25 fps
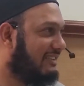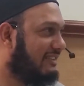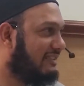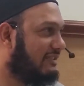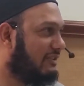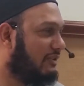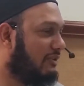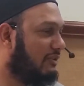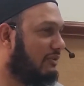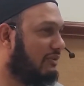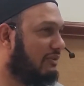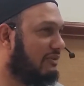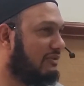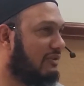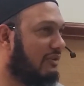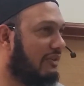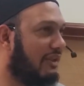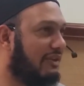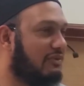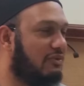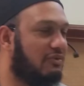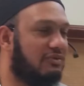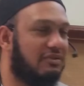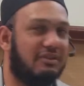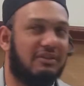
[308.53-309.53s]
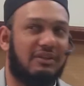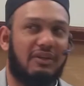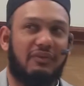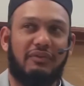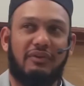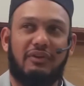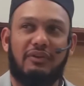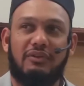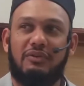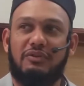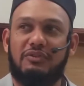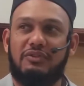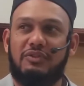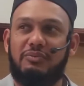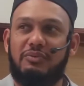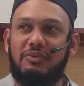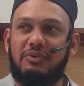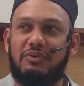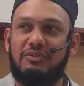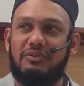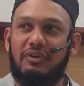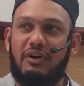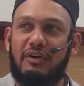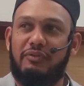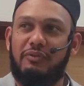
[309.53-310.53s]
So that's also difficult also
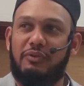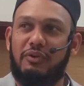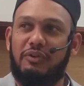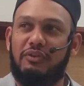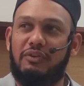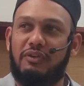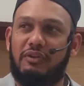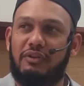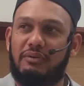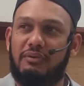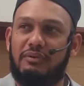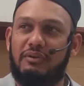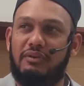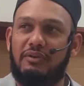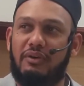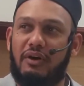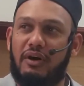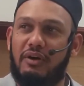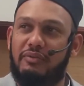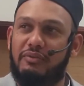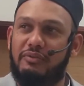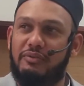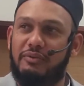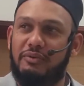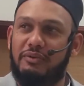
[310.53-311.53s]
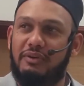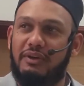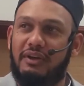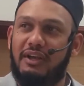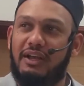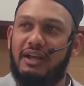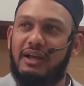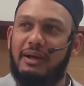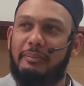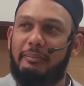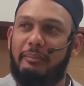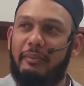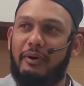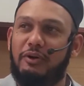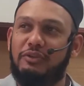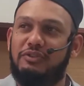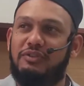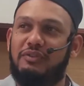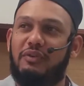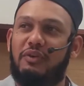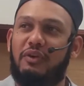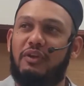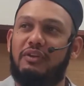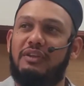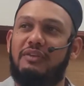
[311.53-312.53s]
because half of you, not half of you, most of
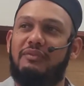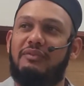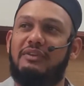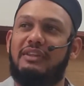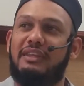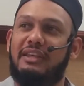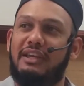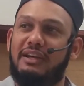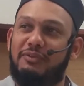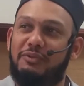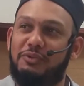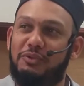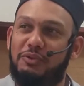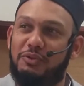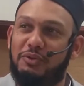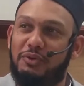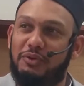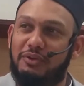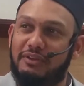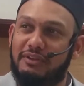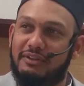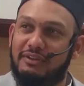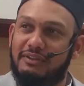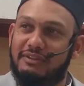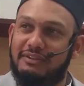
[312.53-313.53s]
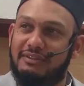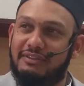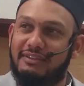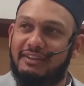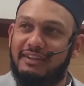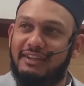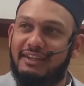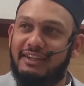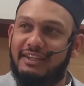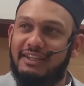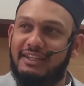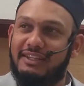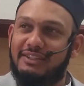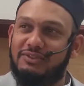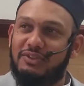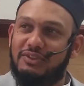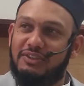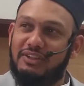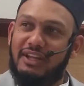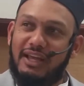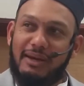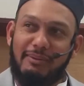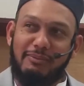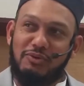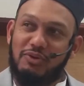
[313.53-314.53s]
you are not even here for tutorials. So
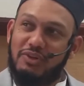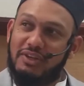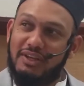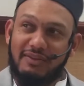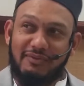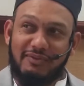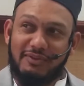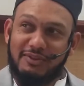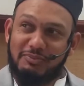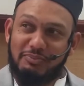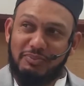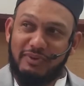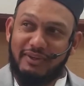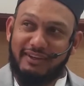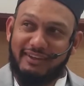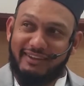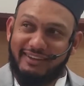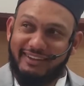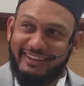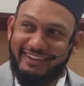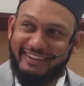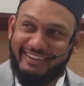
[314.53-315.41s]
then how would you can even speak?